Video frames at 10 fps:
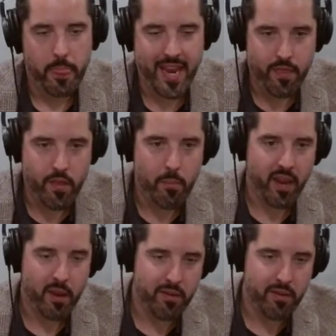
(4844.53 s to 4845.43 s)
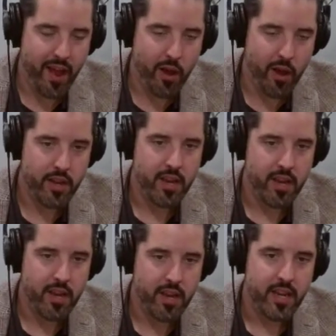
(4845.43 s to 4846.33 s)
and in them can be found
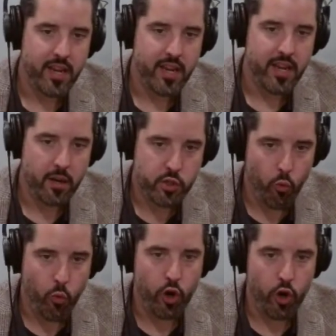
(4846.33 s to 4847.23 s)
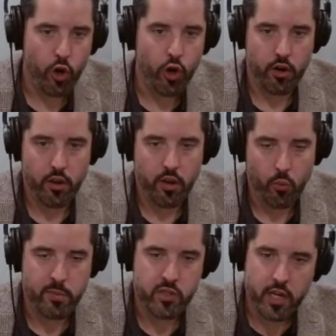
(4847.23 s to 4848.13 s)
an obscure word
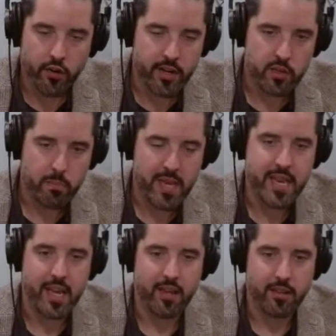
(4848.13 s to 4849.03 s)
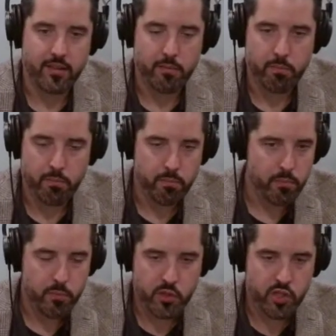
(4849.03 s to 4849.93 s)
with mysterious meaning
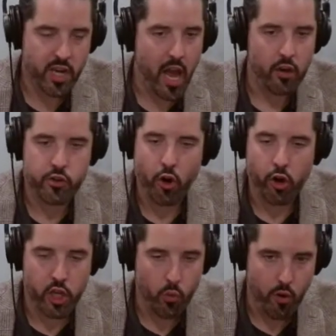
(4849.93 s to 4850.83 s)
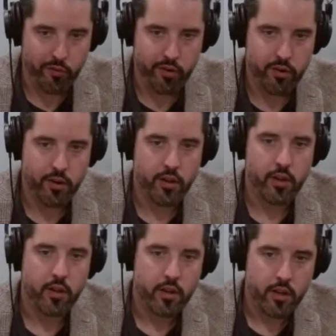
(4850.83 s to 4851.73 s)
scholars argue over,
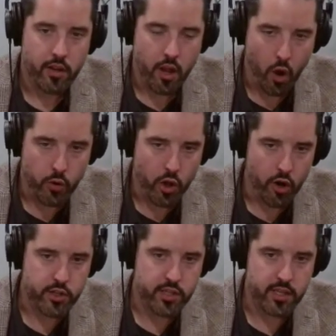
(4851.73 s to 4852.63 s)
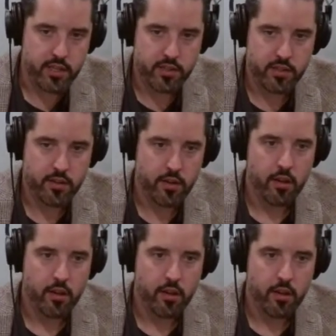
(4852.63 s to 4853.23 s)
Oyarces,